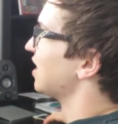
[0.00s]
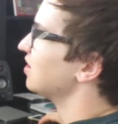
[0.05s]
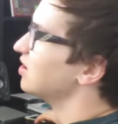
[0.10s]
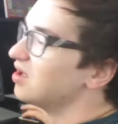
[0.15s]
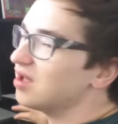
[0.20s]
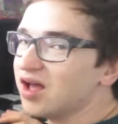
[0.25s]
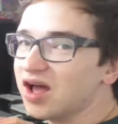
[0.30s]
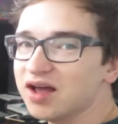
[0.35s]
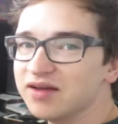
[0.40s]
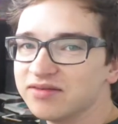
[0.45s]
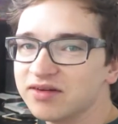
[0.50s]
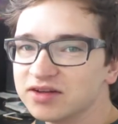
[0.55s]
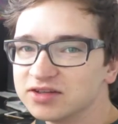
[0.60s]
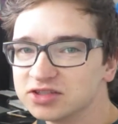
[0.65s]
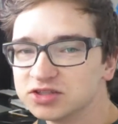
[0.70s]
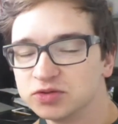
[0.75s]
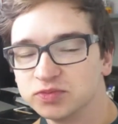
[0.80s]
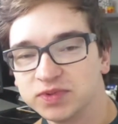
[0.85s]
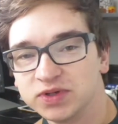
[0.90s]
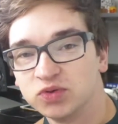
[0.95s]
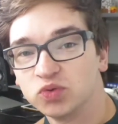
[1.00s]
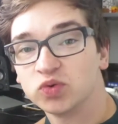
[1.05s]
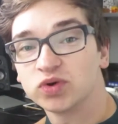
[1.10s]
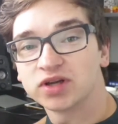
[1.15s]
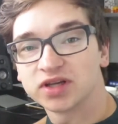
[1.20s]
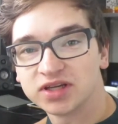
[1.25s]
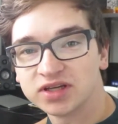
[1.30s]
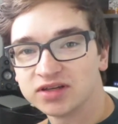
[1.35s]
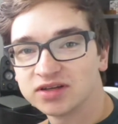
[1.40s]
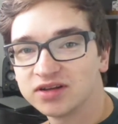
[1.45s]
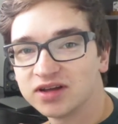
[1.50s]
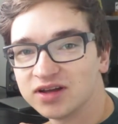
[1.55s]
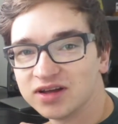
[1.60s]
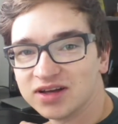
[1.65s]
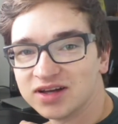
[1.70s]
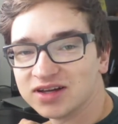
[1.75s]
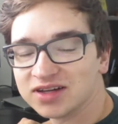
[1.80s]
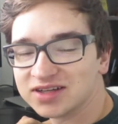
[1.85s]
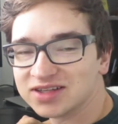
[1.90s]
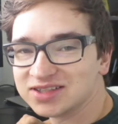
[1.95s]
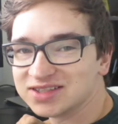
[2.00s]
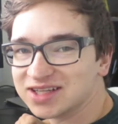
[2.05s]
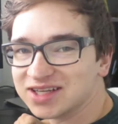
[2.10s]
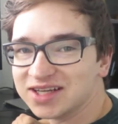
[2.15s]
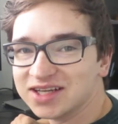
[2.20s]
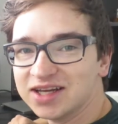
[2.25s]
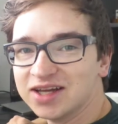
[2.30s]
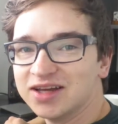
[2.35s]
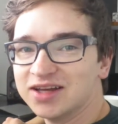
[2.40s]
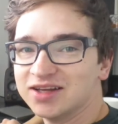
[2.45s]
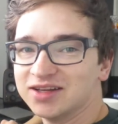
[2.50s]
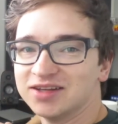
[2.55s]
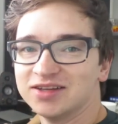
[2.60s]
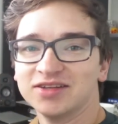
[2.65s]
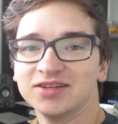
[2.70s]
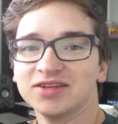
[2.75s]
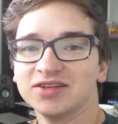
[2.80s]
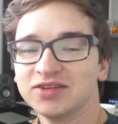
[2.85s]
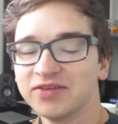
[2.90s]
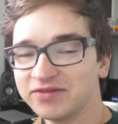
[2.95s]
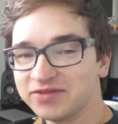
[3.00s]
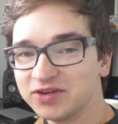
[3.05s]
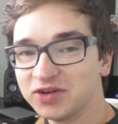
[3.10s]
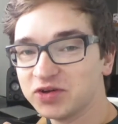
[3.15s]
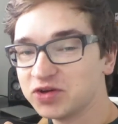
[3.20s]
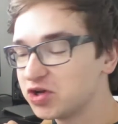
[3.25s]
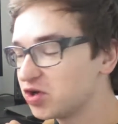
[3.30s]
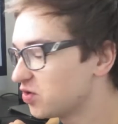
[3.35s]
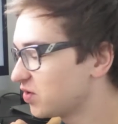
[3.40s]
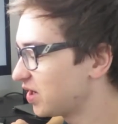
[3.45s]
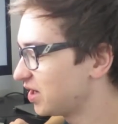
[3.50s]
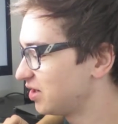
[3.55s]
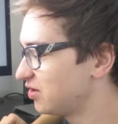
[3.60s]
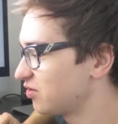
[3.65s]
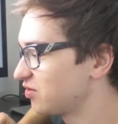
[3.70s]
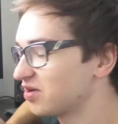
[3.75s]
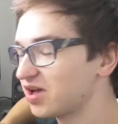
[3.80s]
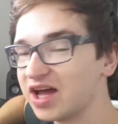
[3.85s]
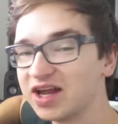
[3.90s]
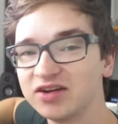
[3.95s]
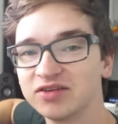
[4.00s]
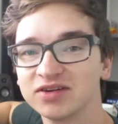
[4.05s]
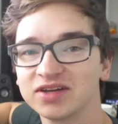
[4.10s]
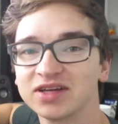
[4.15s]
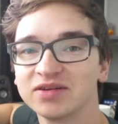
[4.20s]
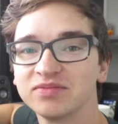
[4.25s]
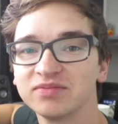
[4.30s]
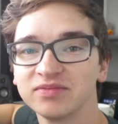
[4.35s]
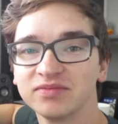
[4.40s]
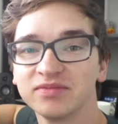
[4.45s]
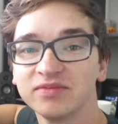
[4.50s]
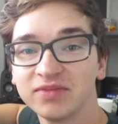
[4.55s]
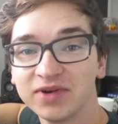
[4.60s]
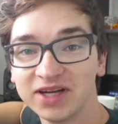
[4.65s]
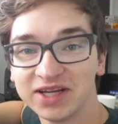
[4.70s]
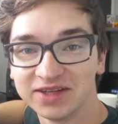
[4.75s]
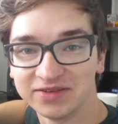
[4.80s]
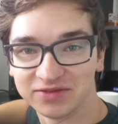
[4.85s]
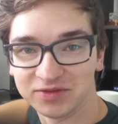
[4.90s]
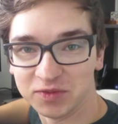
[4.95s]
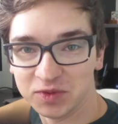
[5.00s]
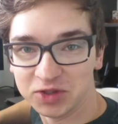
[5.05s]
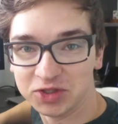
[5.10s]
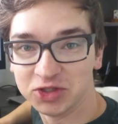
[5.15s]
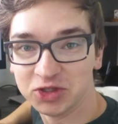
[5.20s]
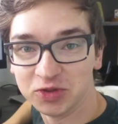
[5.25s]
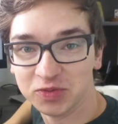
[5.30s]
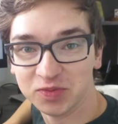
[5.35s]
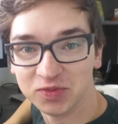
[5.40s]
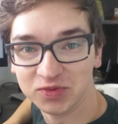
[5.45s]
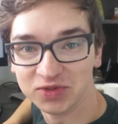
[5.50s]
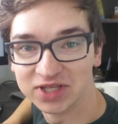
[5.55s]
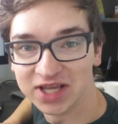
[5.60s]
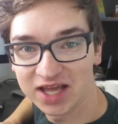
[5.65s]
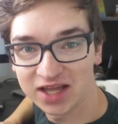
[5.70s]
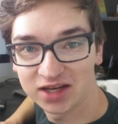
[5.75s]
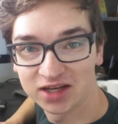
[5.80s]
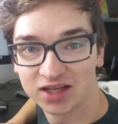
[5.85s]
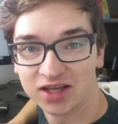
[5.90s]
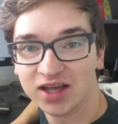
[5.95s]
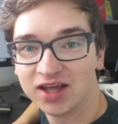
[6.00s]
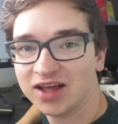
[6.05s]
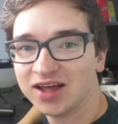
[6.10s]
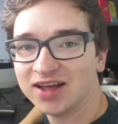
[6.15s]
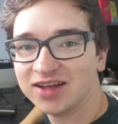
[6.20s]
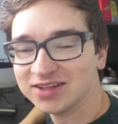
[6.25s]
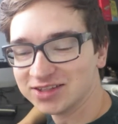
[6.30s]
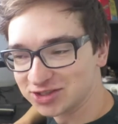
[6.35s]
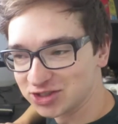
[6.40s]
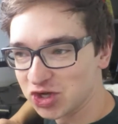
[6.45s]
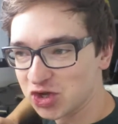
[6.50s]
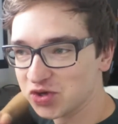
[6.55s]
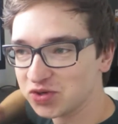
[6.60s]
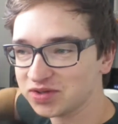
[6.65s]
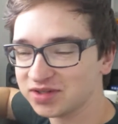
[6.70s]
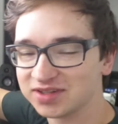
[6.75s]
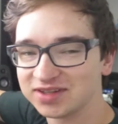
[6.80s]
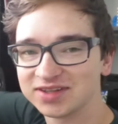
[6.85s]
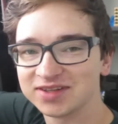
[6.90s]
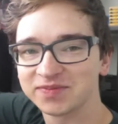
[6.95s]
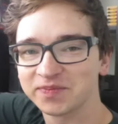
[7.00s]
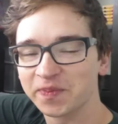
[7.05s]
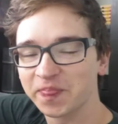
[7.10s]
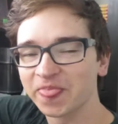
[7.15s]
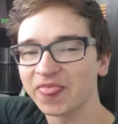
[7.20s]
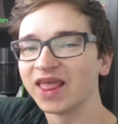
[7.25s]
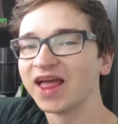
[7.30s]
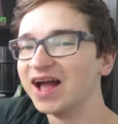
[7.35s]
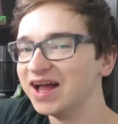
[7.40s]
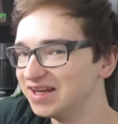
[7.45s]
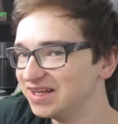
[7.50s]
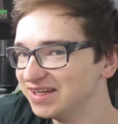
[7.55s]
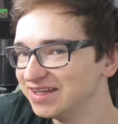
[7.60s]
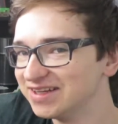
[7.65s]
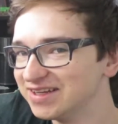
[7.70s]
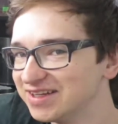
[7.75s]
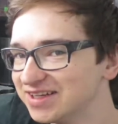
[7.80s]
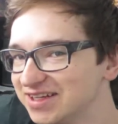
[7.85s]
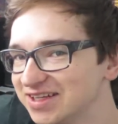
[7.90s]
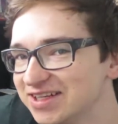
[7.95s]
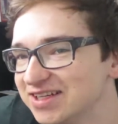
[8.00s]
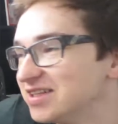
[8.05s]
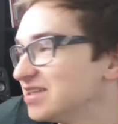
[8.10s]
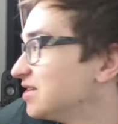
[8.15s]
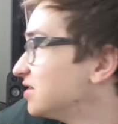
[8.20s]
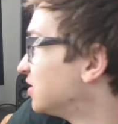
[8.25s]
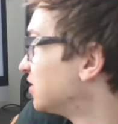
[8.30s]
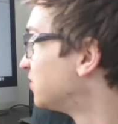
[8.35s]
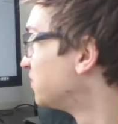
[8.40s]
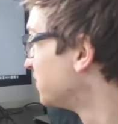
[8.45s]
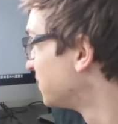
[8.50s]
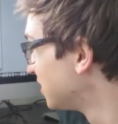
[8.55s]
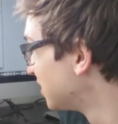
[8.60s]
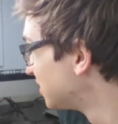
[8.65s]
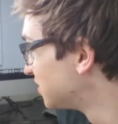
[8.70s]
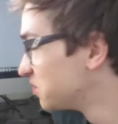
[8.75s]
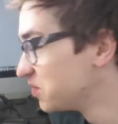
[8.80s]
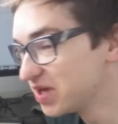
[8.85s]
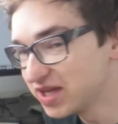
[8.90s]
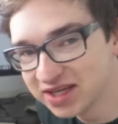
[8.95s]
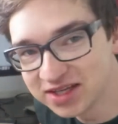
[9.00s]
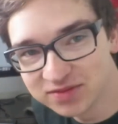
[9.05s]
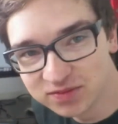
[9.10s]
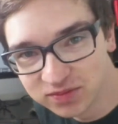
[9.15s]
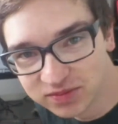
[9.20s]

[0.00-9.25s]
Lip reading: that, I've also been working because if you don't know, I don't get money from YouTube yet. So I need to make,